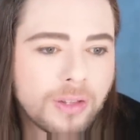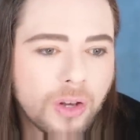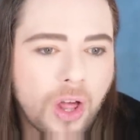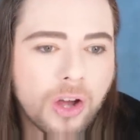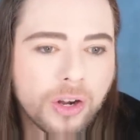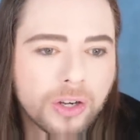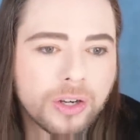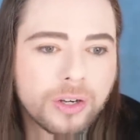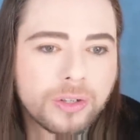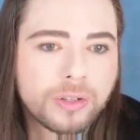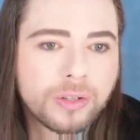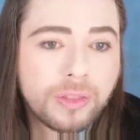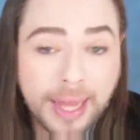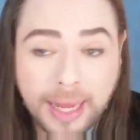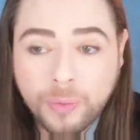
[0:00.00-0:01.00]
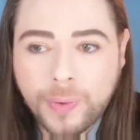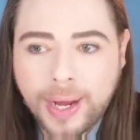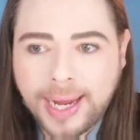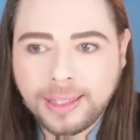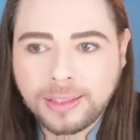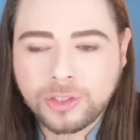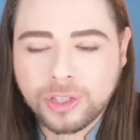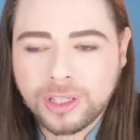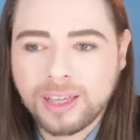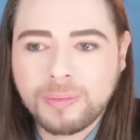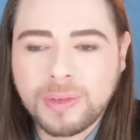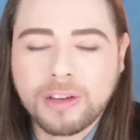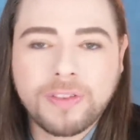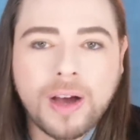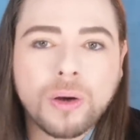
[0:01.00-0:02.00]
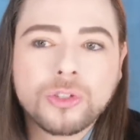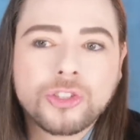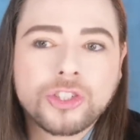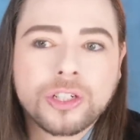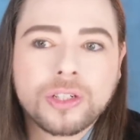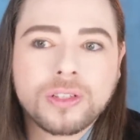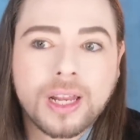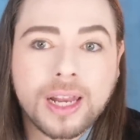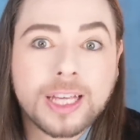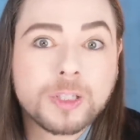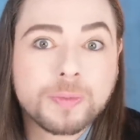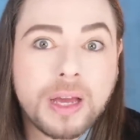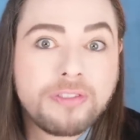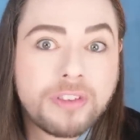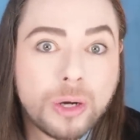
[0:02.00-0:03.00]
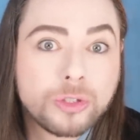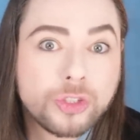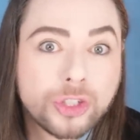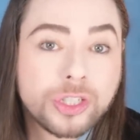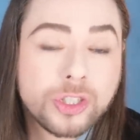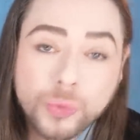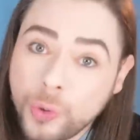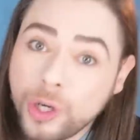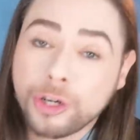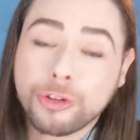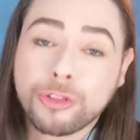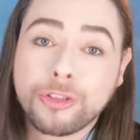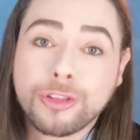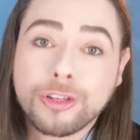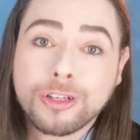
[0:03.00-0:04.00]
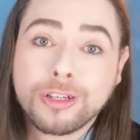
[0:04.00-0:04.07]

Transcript: the longer they wait to give me a voucher, the less my voucher is worth.